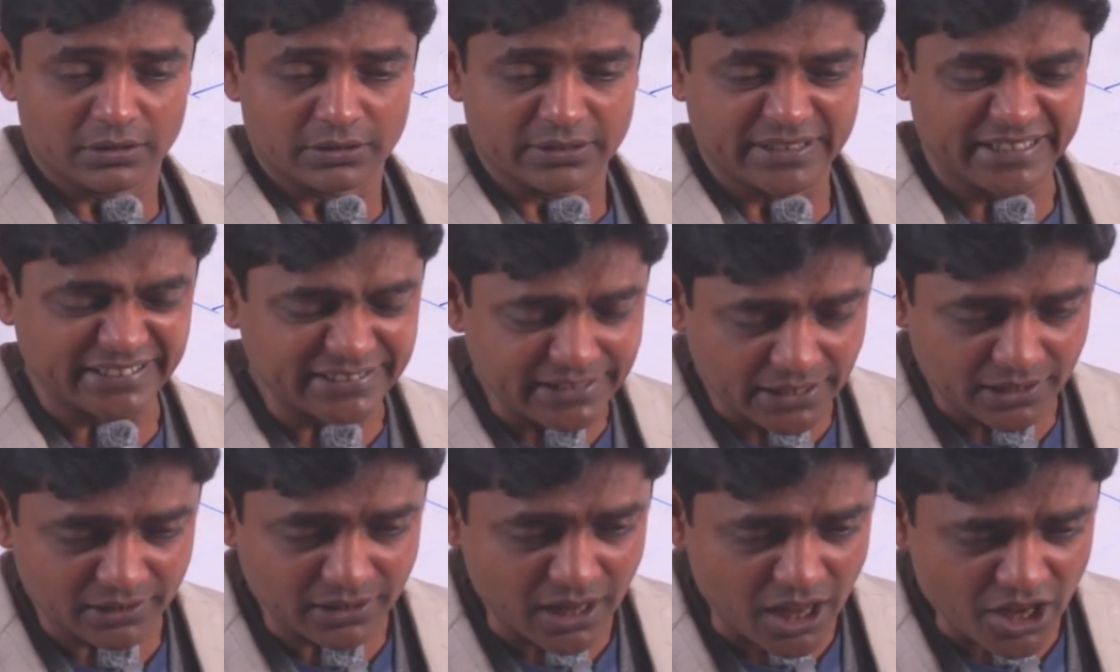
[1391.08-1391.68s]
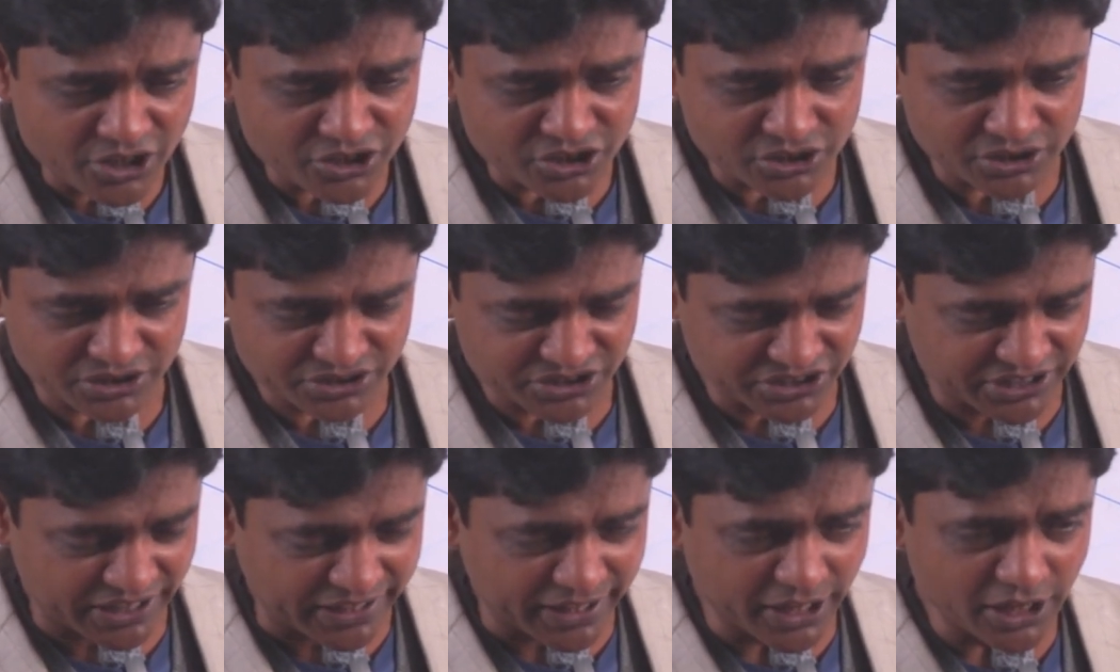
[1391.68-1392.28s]
in the
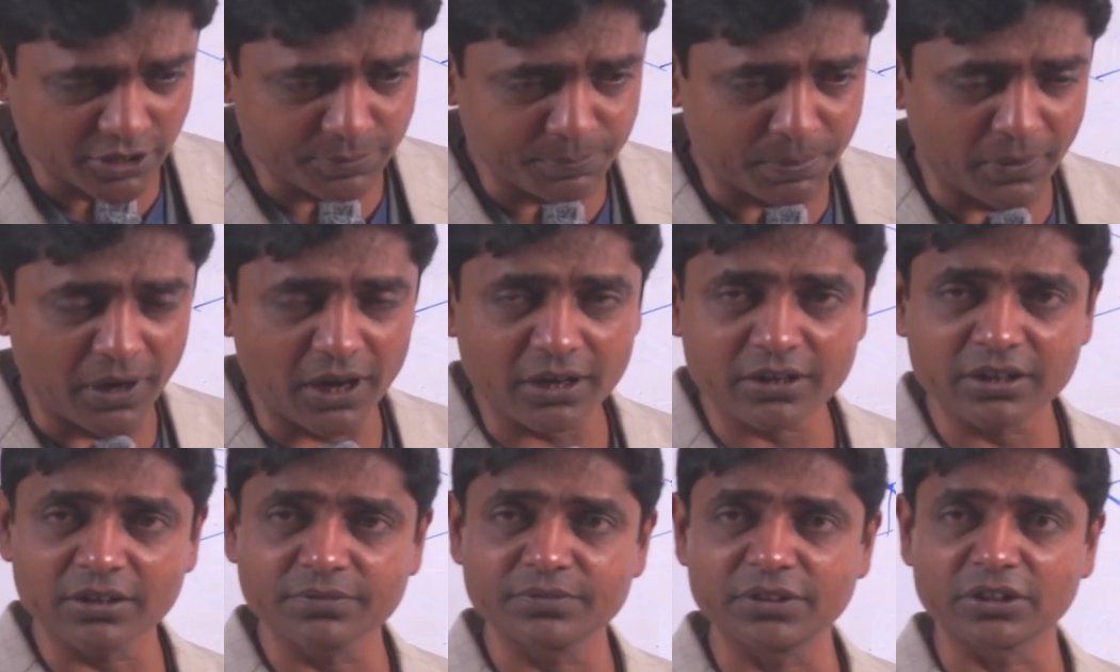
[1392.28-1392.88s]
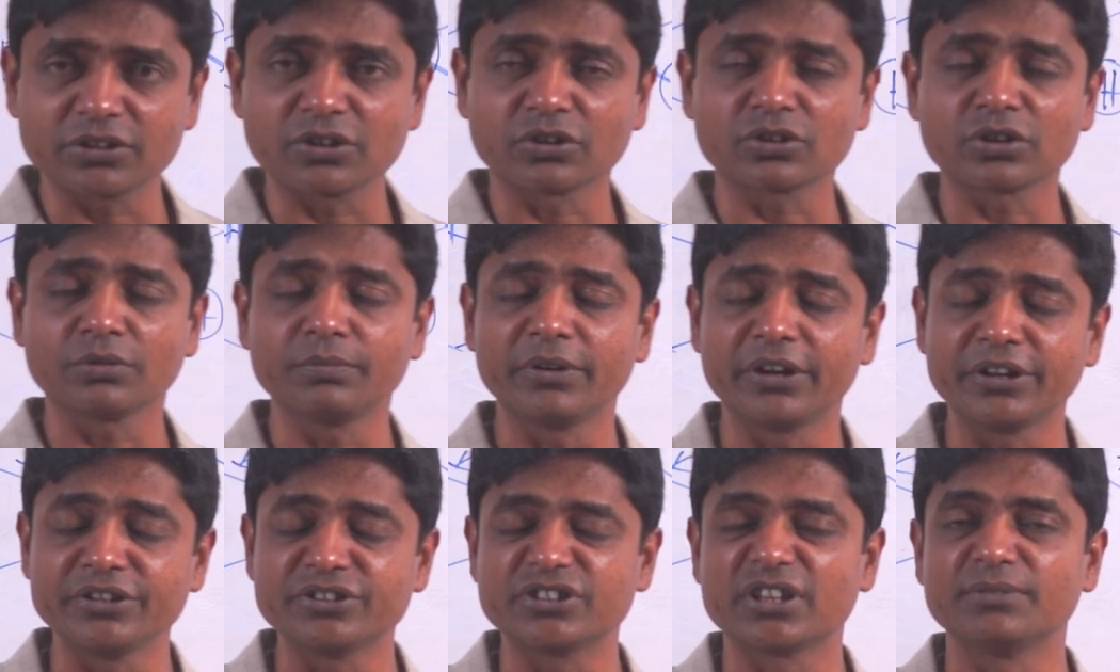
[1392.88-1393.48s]
second part of the
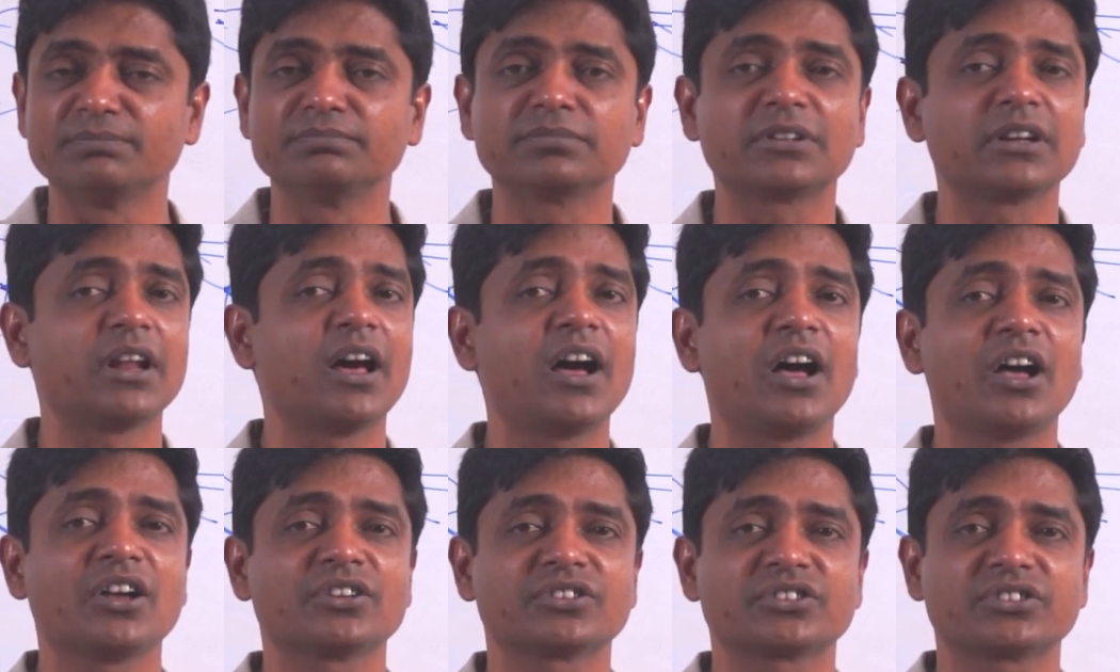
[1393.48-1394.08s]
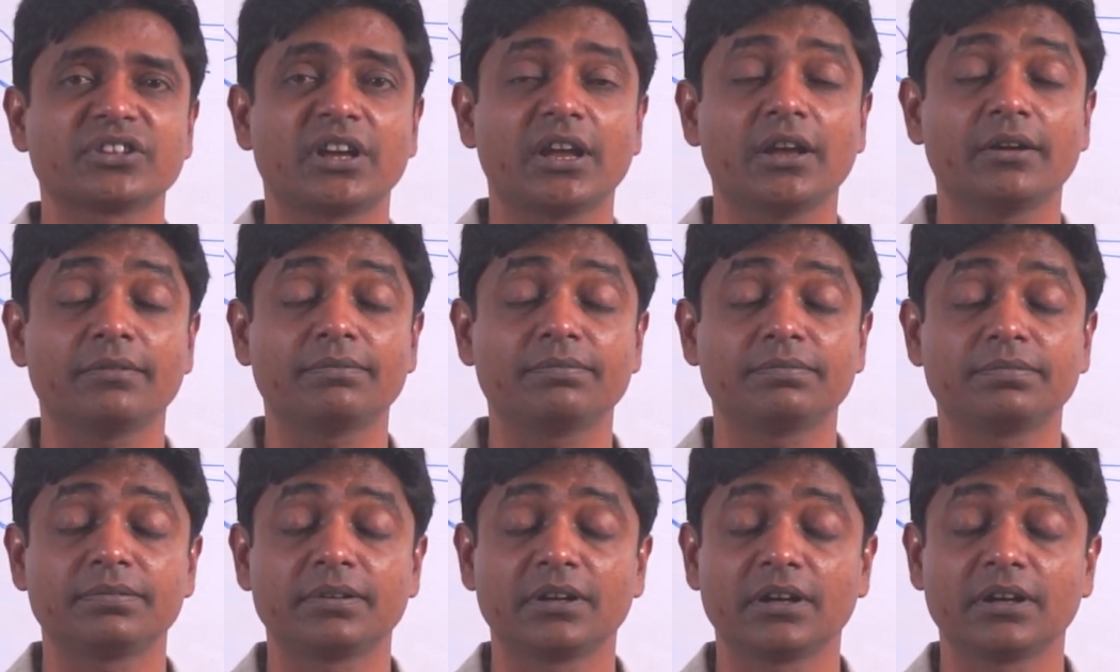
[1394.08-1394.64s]
tautomerism class, I have